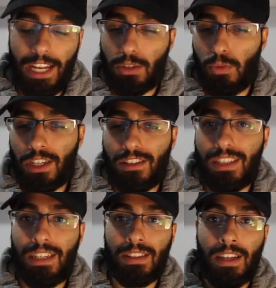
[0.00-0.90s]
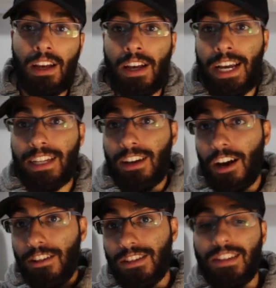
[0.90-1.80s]
it's winter season, it's
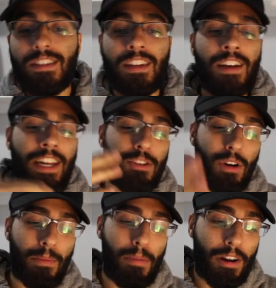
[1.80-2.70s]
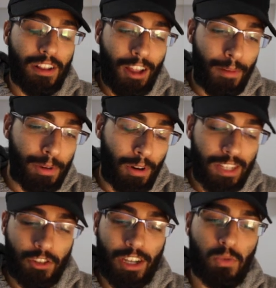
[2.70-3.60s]
cuddle season, you want to bundle up, you
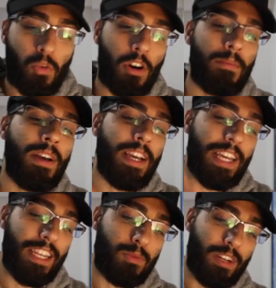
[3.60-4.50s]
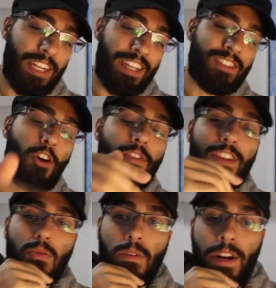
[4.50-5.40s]
want to dress warm, it is what it is. Go for
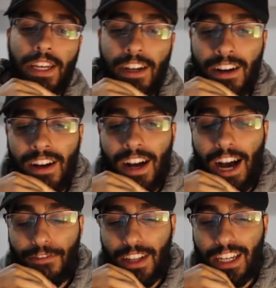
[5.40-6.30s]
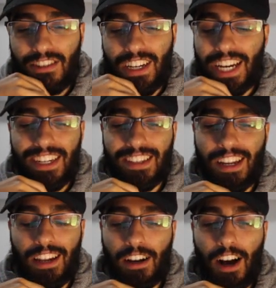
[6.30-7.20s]
this one right here. I feel like you could get this at
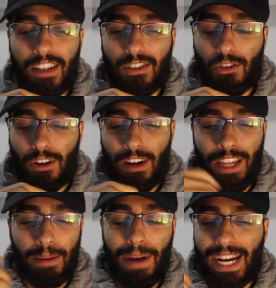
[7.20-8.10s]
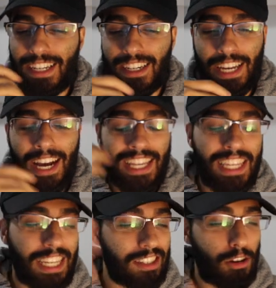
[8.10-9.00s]
a Lacoste store like back in the day. I
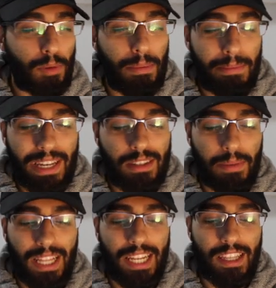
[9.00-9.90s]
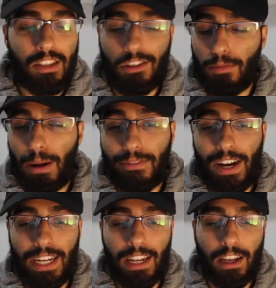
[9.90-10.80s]
think they still probably make something like this. You could probably
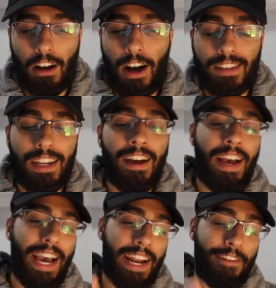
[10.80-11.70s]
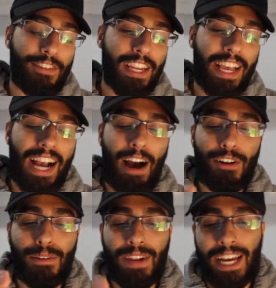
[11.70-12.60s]
find it at Lacoste, and I feel like I
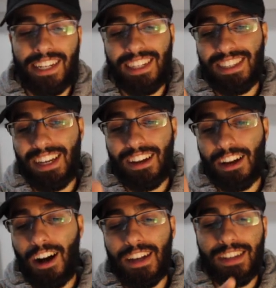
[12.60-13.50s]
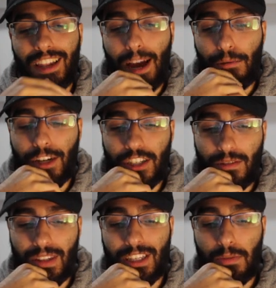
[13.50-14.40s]
would have liked to see a Lacoste collaboration
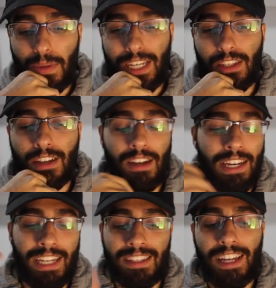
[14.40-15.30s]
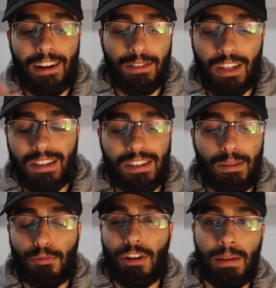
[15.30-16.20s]
with this piece instead of just a
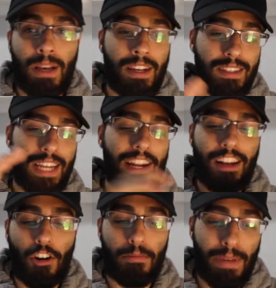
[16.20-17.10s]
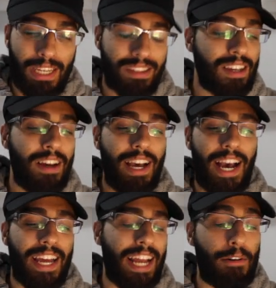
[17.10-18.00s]
Supreme standalone piece,
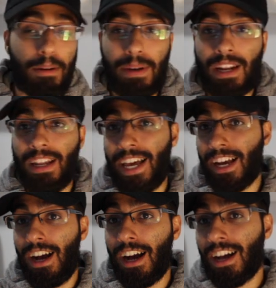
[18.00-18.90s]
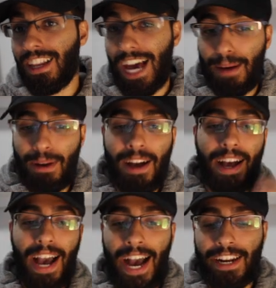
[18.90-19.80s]
and that would have been like a collab
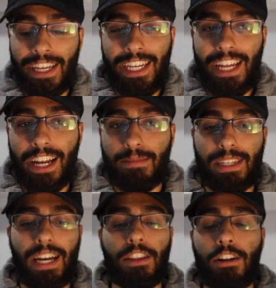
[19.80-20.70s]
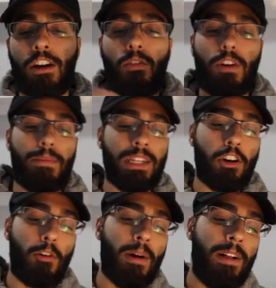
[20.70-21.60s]
and a heat item together. Would have been
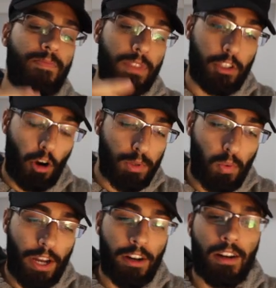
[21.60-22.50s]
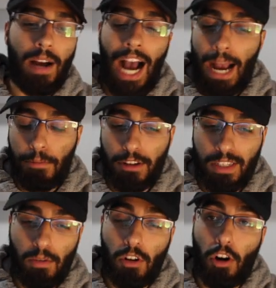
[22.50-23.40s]
dope. Dope sweater. I
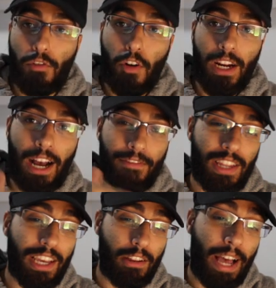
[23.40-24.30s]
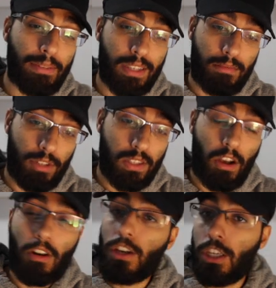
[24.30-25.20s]
personally won't go for it. I feel like it'll have some
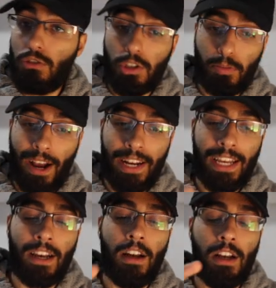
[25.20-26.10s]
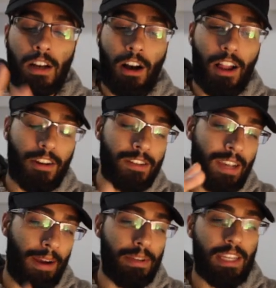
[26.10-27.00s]
resell. Huge branding, colors,
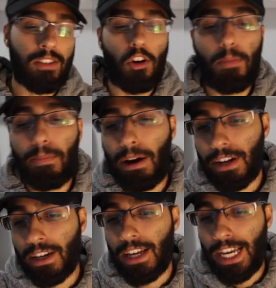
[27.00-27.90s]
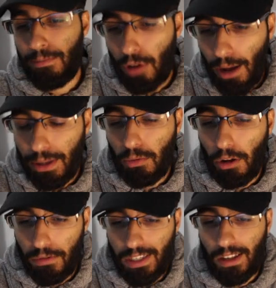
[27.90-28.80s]
everything's dope about it. It probably
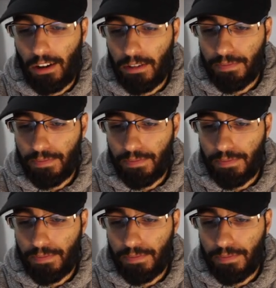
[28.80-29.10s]
will resell.